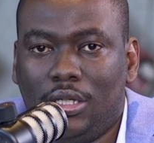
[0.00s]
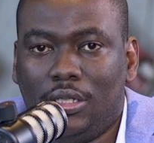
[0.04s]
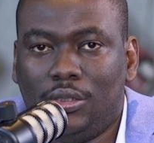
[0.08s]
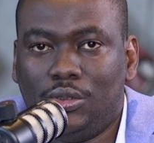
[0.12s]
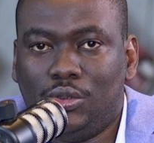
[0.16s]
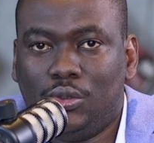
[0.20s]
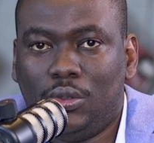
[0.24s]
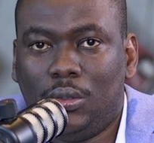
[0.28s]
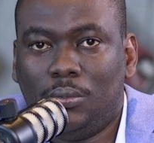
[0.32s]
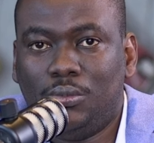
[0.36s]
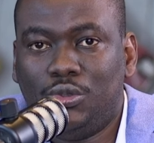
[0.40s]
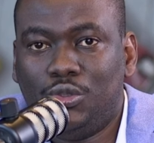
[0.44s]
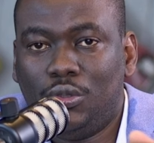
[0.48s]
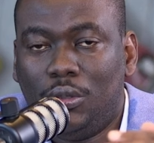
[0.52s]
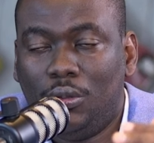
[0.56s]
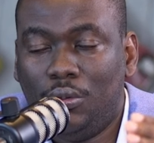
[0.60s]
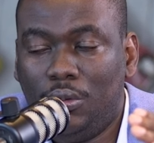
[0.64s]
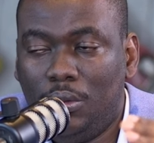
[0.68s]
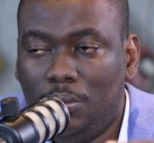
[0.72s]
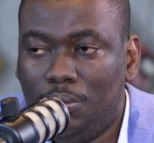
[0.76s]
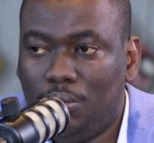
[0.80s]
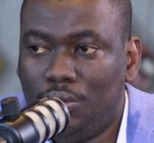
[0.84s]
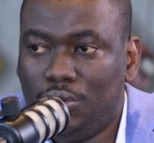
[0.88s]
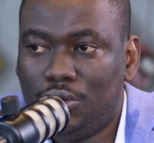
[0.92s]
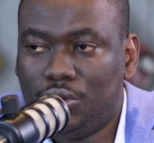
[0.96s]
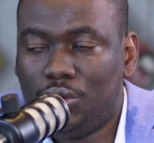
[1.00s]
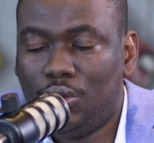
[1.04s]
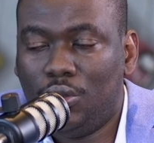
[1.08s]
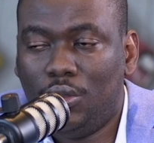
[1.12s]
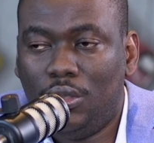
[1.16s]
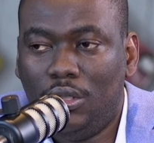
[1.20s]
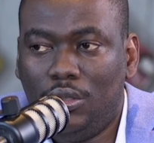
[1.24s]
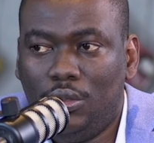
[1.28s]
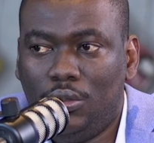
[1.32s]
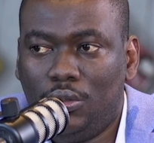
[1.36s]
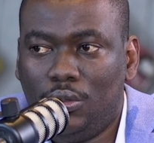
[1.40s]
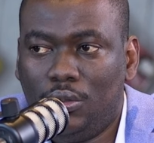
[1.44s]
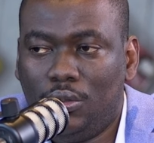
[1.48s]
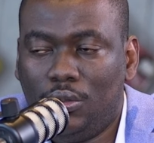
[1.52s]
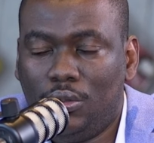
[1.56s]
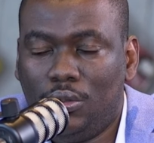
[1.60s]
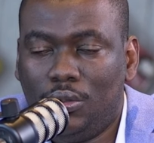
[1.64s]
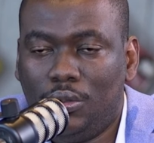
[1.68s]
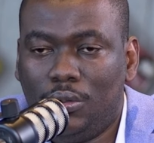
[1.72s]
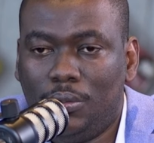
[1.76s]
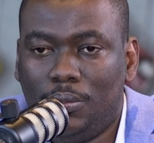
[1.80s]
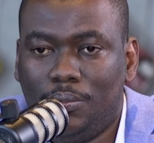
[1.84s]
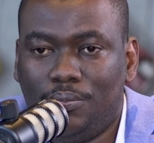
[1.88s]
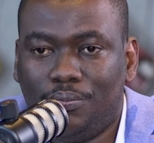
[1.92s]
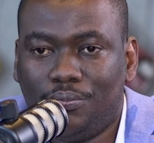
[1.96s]
So I'm sure we'll put all
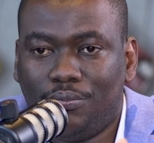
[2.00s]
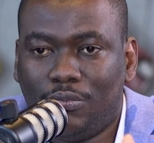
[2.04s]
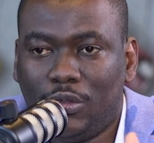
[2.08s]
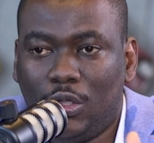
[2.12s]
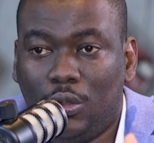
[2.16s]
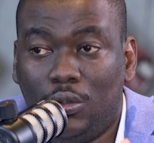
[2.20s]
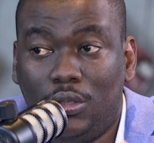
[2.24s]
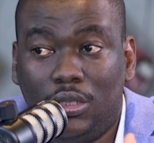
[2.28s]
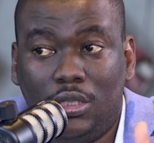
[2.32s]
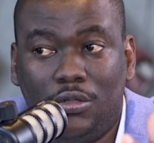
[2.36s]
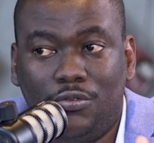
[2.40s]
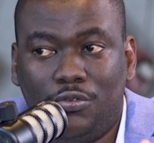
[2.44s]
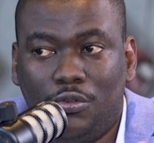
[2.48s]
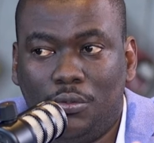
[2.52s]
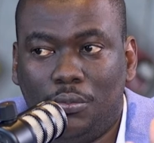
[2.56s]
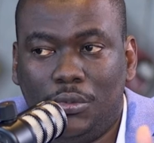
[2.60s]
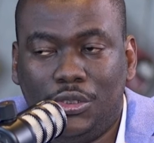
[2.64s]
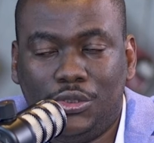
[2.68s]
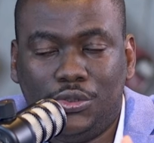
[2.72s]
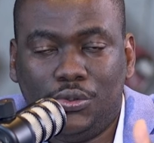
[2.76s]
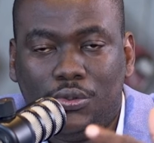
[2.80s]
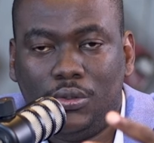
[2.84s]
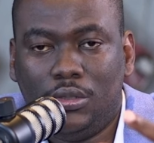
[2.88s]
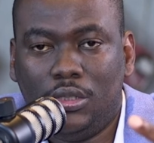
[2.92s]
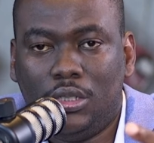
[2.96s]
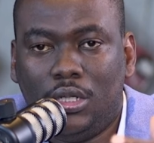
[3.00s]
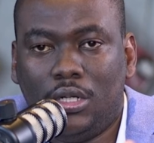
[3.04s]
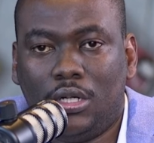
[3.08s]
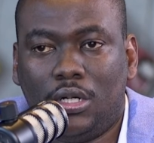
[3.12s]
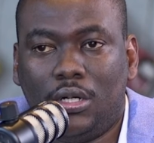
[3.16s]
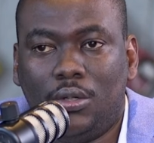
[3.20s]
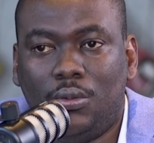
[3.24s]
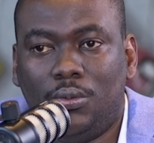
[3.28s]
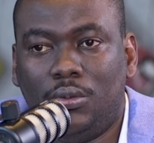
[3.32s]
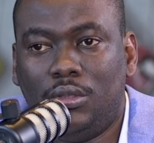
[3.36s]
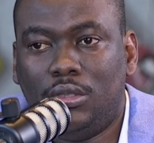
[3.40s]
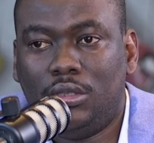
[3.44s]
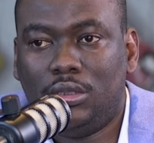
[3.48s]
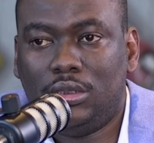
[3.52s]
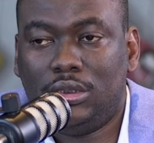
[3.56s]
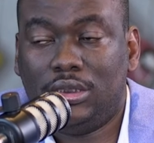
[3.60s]
the information around